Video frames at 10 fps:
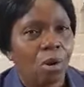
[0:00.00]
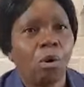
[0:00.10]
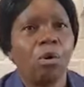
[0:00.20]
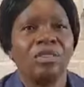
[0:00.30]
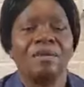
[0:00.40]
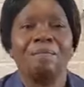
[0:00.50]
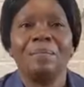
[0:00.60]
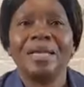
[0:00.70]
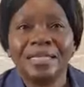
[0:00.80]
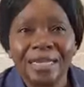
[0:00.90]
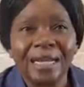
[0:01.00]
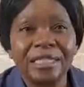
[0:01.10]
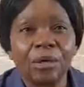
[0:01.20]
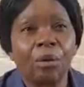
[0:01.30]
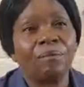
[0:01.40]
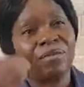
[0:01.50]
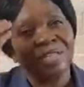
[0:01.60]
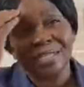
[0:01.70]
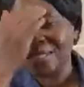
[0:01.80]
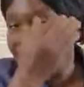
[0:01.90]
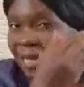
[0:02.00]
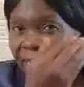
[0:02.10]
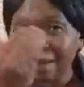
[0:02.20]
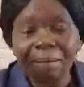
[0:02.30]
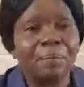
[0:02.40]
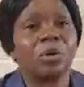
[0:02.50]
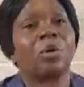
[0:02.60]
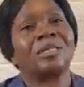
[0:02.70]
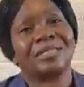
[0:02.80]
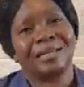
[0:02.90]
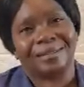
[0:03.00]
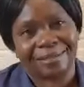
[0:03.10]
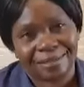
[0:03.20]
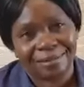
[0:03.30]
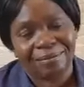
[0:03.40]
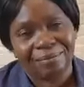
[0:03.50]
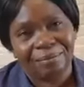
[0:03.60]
or the message of the sealing process.